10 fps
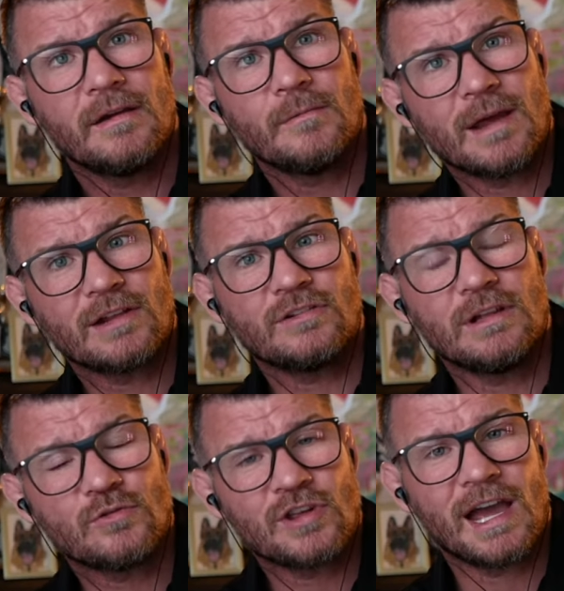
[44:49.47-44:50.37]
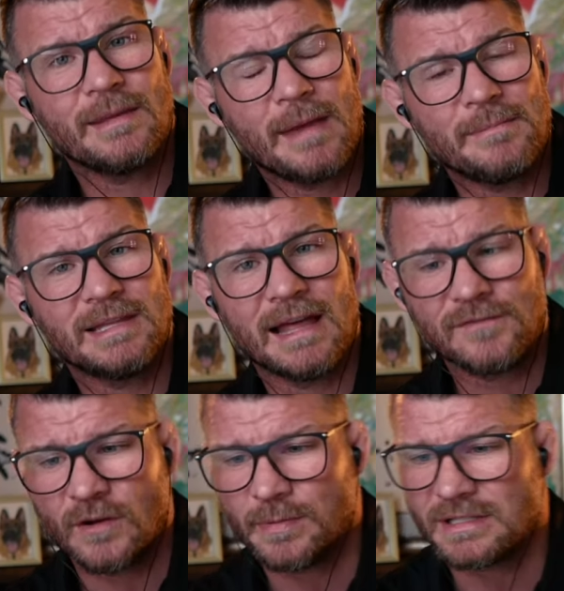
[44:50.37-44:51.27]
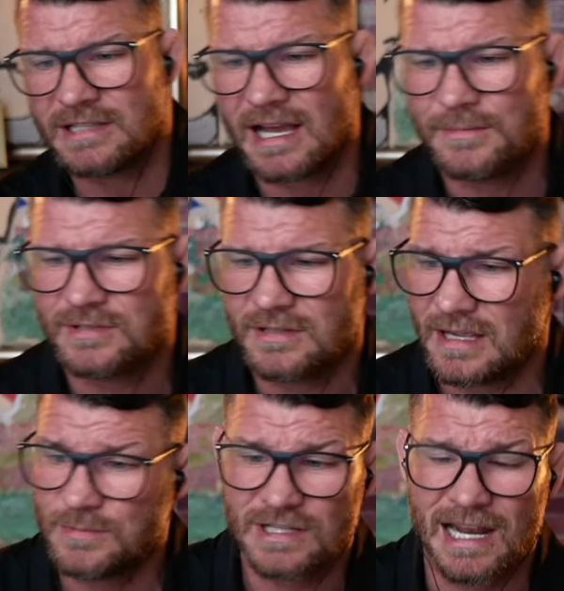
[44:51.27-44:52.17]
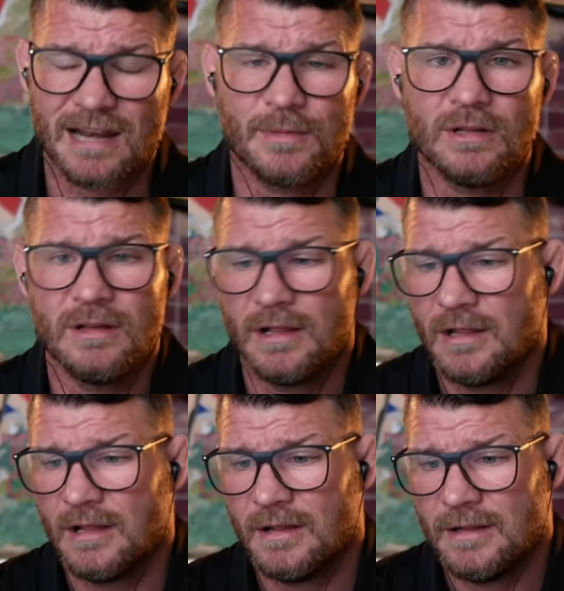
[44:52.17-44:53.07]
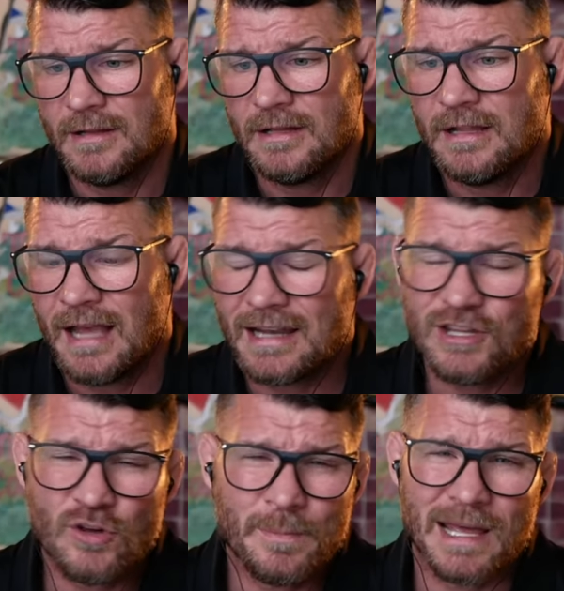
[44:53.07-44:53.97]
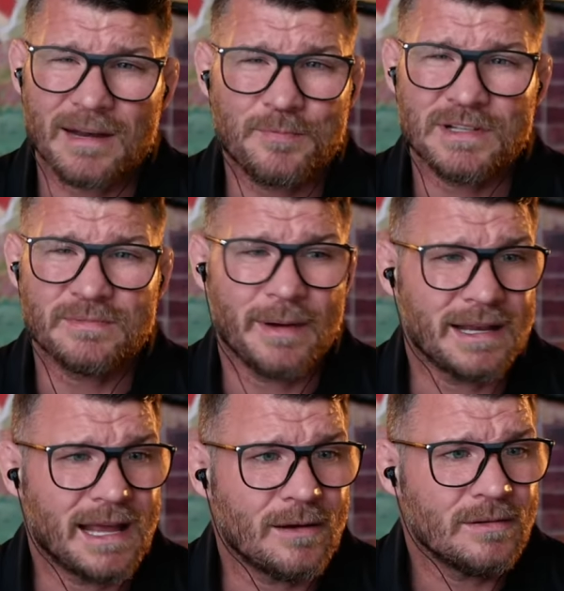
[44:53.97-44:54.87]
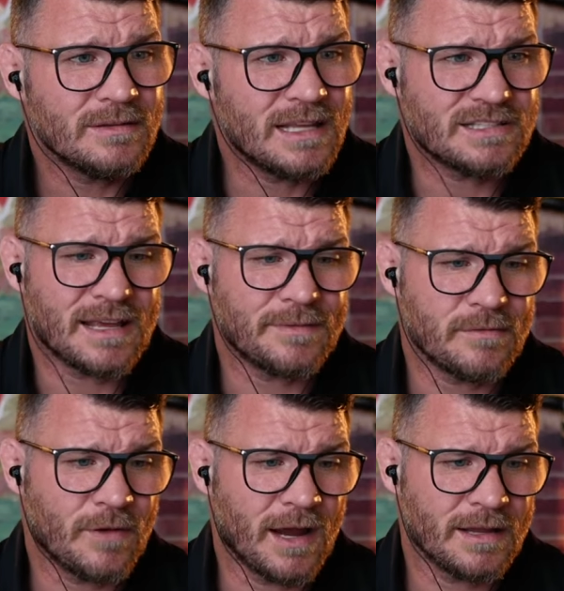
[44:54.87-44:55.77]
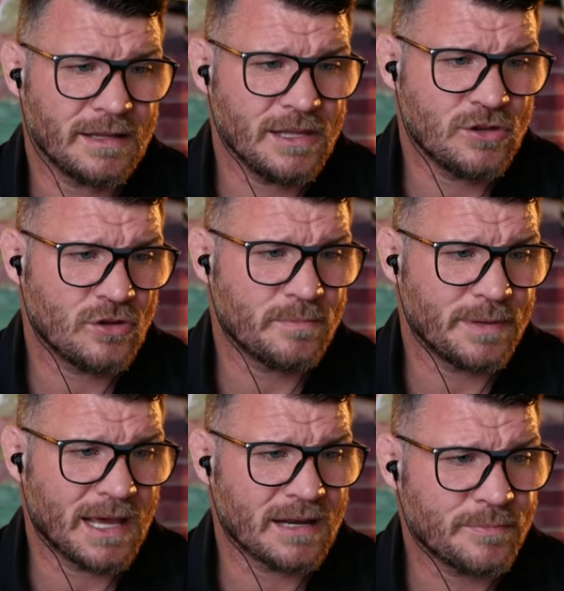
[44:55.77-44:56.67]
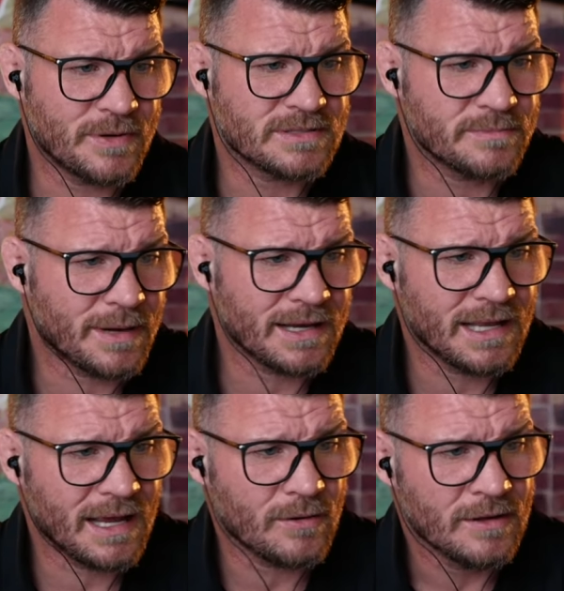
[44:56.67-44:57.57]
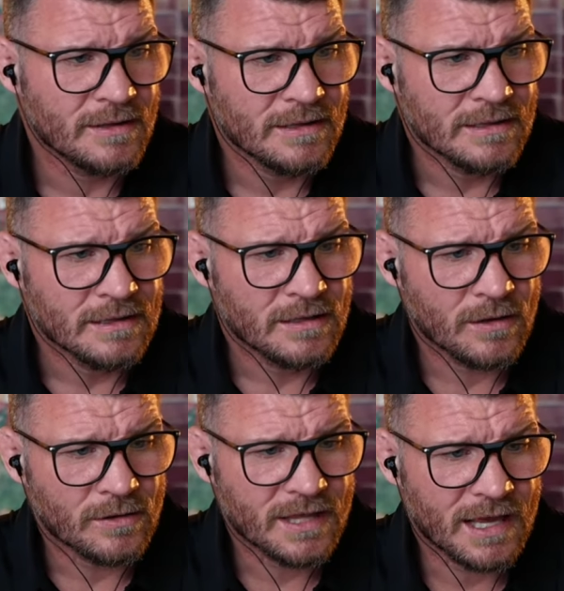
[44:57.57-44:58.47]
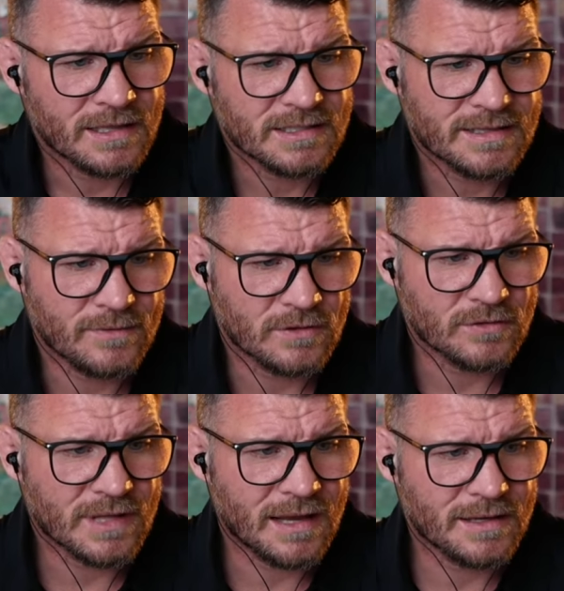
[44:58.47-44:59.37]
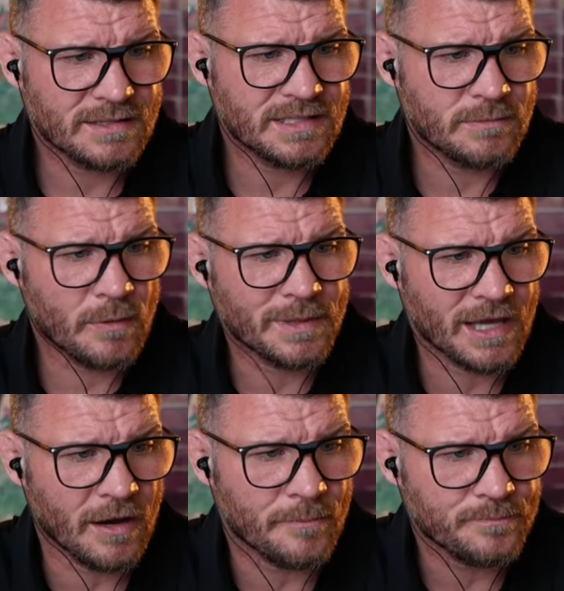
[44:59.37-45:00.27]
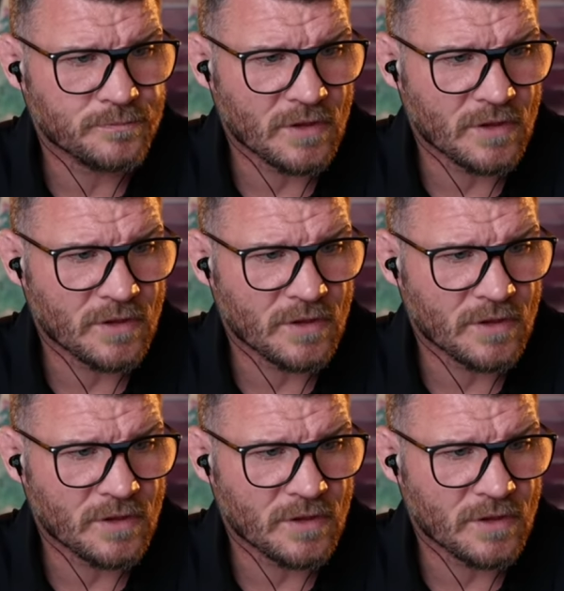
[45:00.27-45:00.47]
We had a good little chat. He made me laugh a couple of times. He was an animal. And he should be out of prison by now. Let's have it right. He should be out of prison by now. Okay, let's have a look down here, see what we got.